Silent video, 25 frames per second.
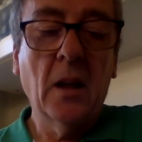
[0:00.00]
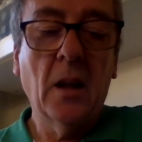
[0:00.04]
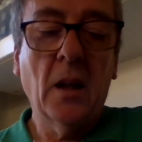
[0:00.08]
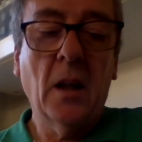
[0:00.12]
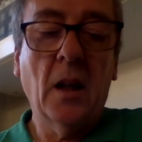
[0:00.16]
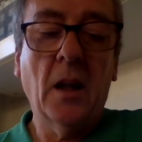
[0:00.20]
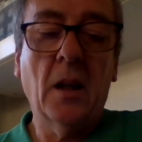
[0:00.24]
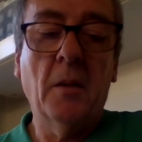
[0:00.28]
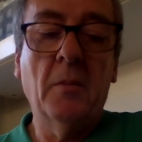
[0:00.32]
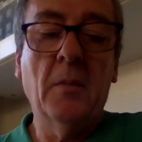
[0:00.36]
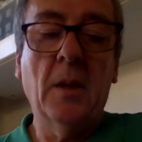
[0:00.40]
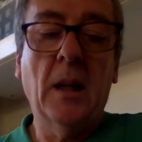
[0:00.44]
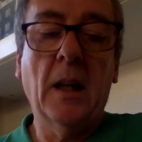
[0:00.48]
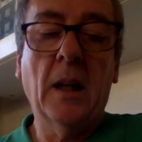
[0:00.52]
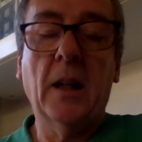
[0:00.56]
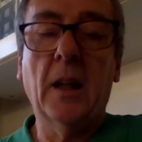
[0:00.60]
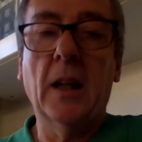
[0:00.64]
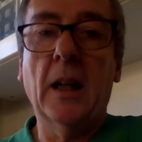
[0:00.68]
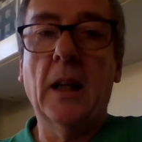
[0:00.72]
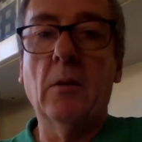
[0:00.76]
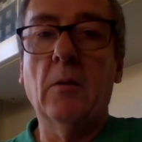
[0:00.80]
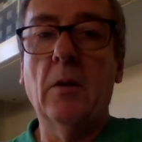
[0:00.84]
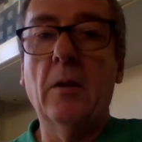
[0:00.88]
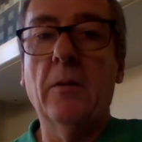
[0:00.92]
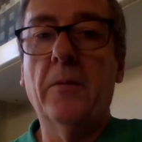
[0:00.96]

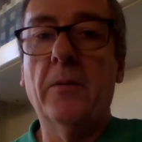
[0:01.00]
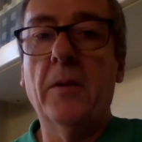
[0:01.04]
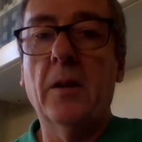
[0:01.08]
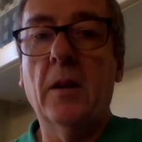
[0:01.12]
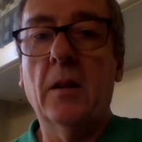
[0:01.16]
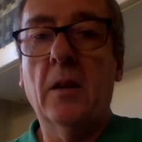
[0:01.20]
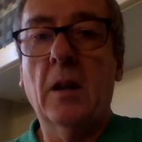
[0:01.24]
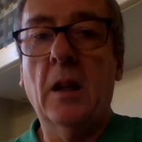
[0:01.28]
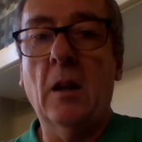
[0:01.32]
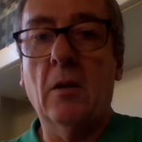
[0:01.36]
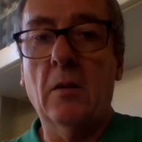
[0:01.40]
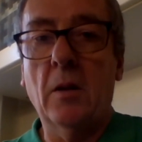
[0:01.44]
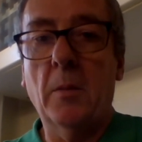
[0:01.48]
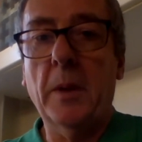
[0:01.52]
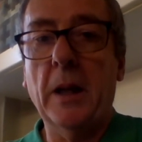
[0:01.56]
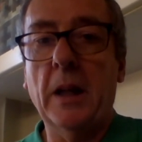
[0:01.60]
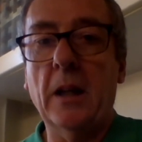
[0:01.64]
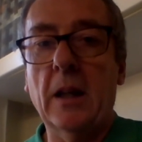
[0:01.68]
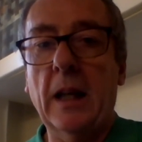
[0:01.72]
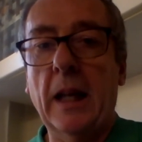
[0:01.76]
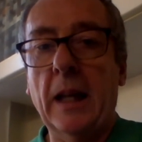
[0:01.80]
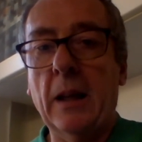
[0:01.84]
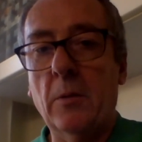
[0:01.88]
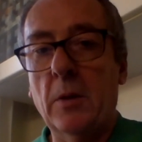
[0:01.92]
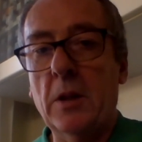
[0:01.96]
Luckily, with the
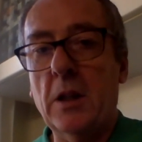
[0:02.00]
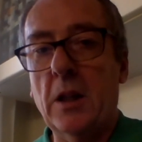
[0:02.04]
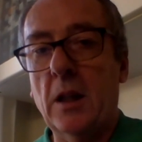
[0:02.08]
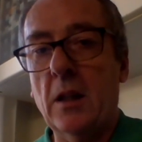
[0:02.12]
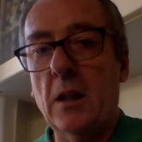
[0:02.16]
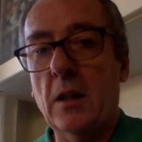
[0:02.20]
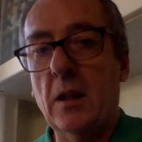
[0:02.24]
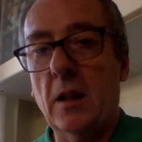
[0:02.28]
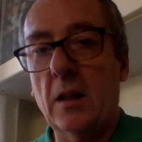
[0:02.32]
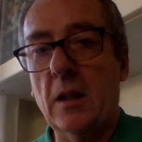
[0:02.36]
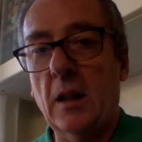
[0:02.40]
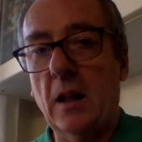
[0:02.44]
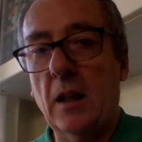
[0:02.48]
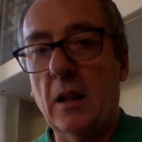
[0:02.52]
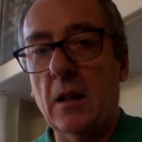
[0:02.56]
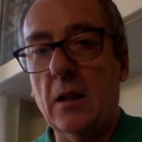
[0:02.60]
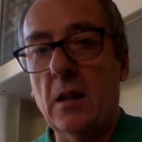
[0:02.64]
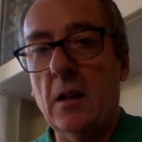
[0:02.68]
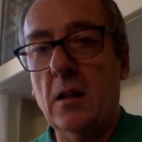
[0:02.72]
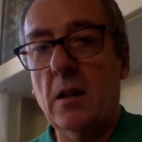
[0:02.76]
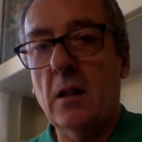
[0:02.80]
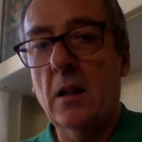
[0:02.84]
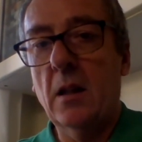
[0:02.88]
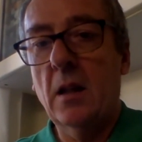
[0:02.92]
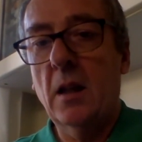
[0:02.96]
bigger languages, it
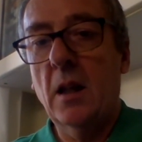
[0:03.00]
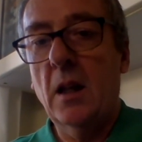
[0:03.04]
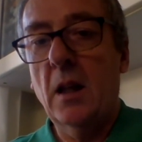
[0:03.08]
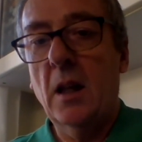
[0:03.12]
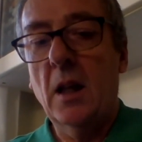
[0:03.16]
does.